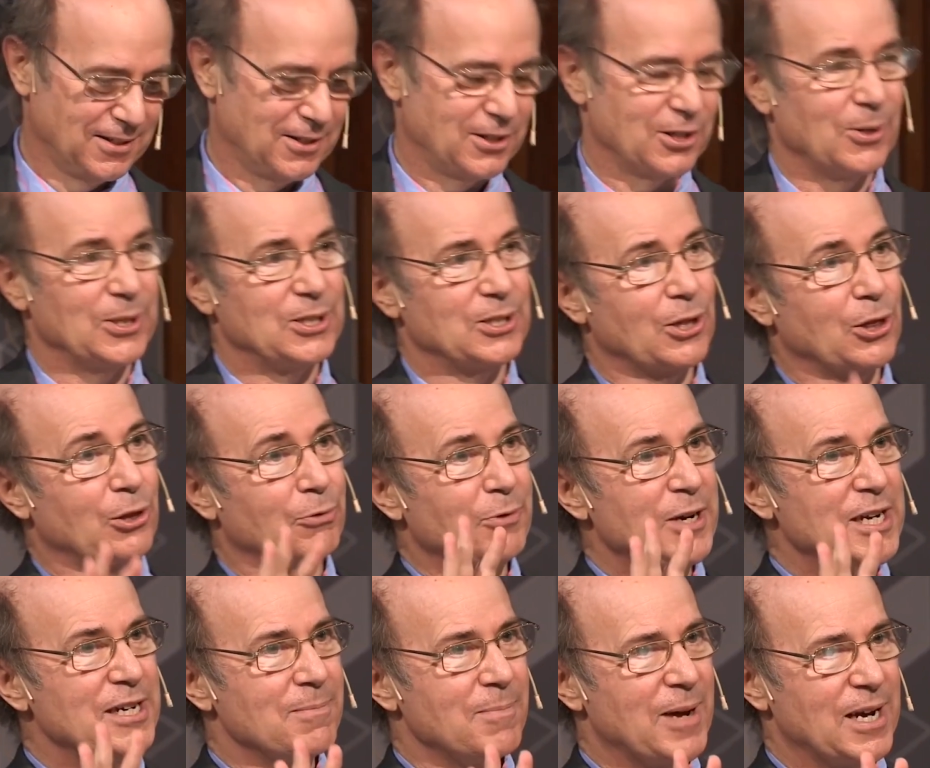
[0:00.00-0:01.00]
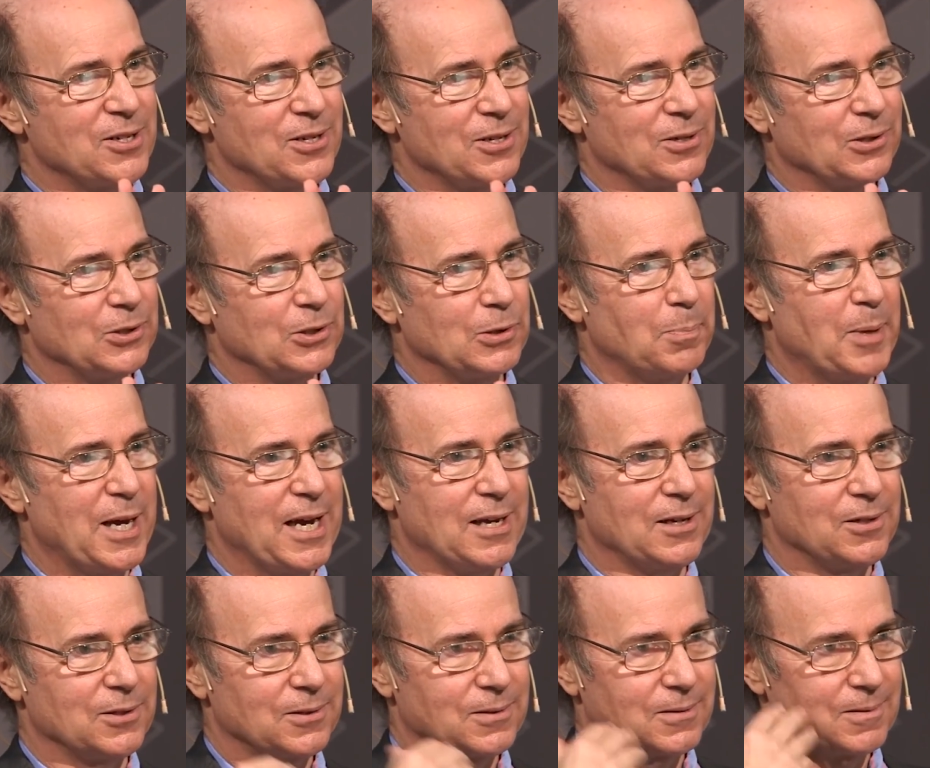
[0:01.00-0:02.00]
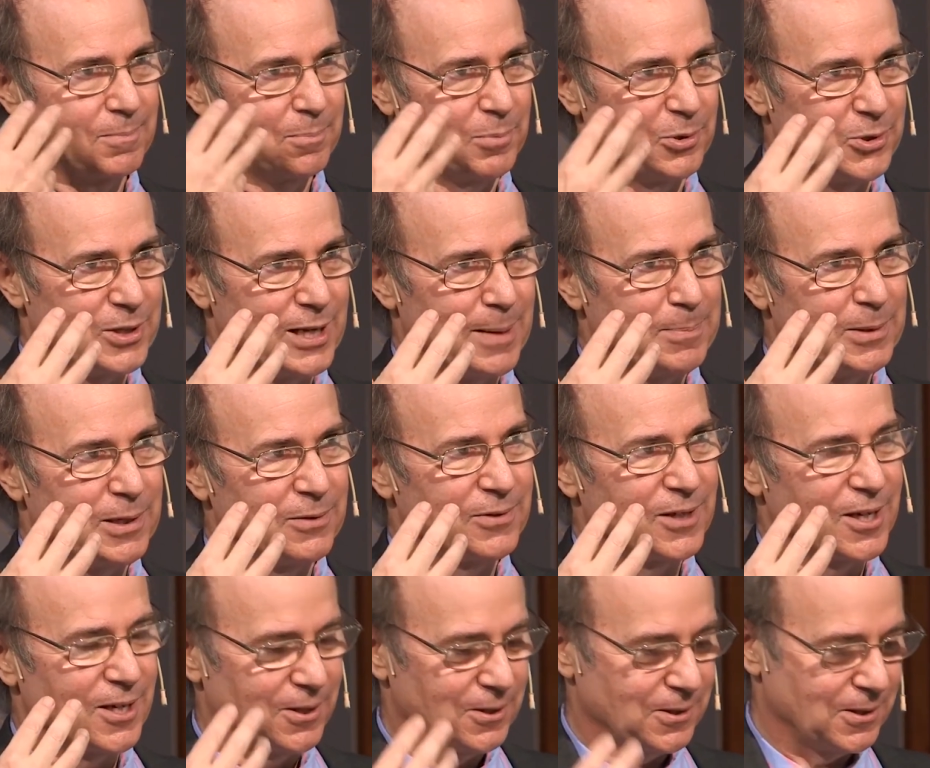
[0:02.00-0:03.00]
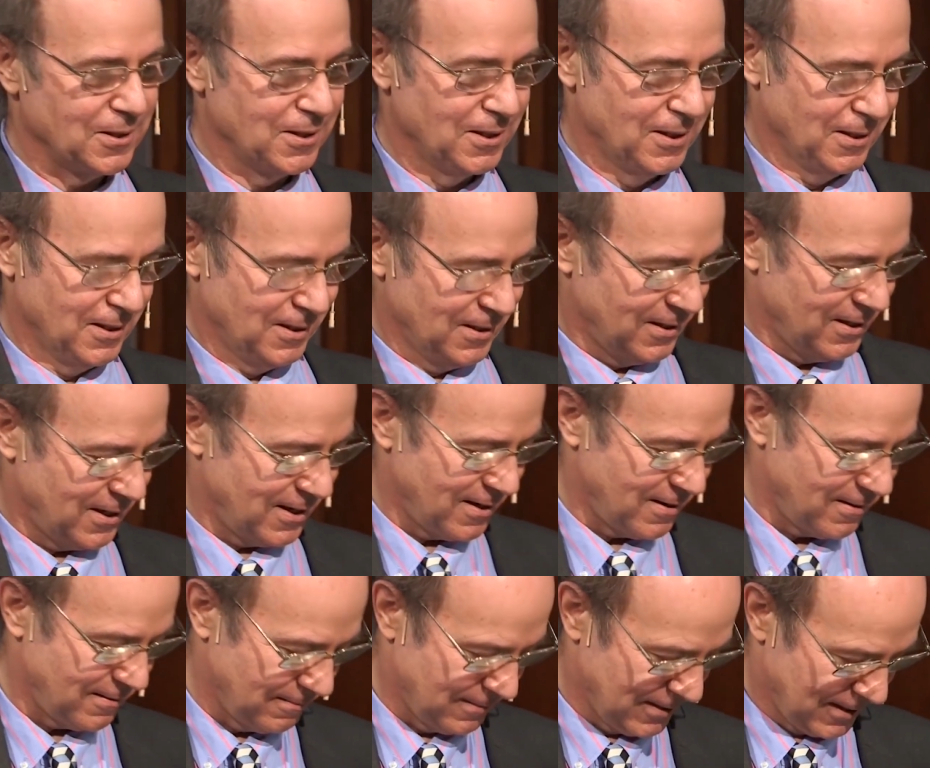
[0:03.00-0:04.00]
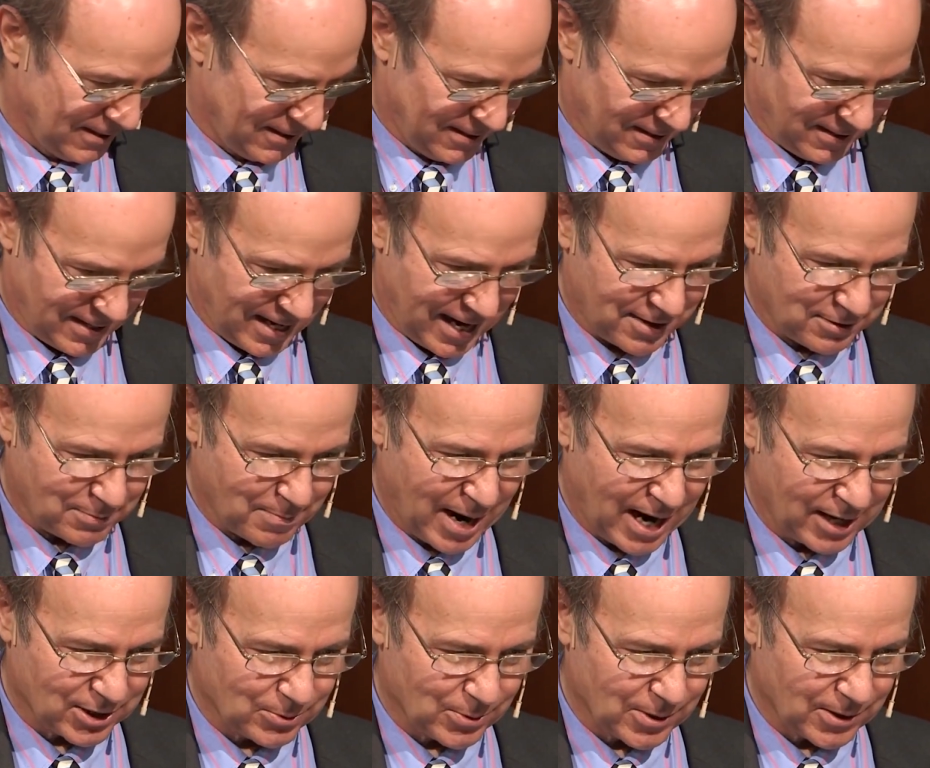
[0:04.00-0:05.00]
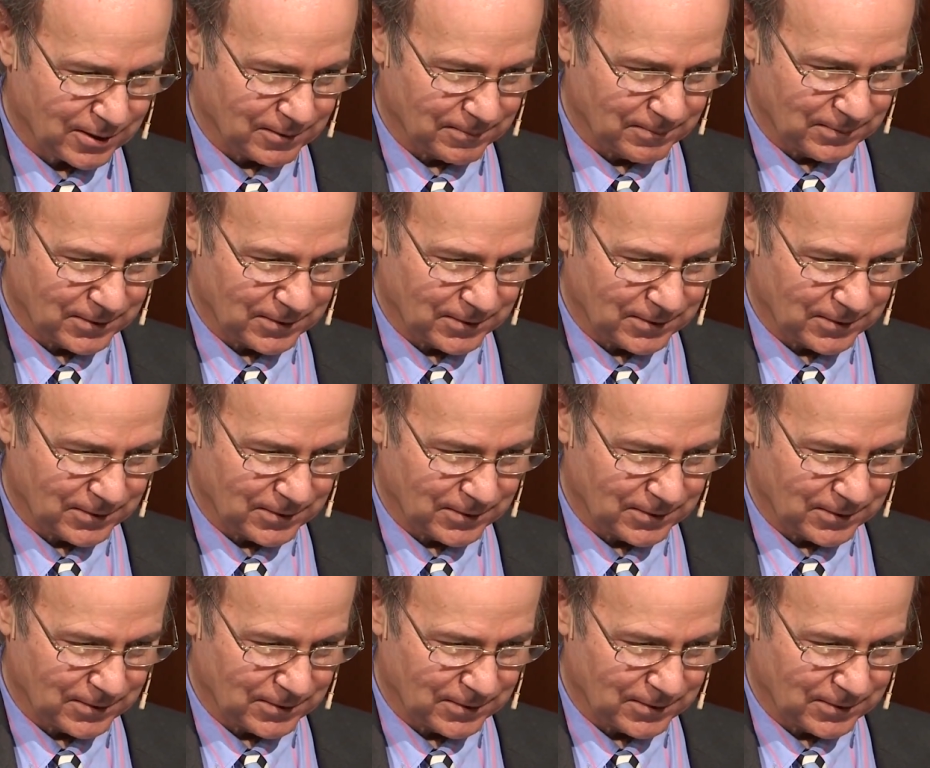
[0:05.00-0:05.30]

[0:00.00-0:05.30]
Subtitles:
So it's a 3-dimensional space, perceptive color, as Maxwell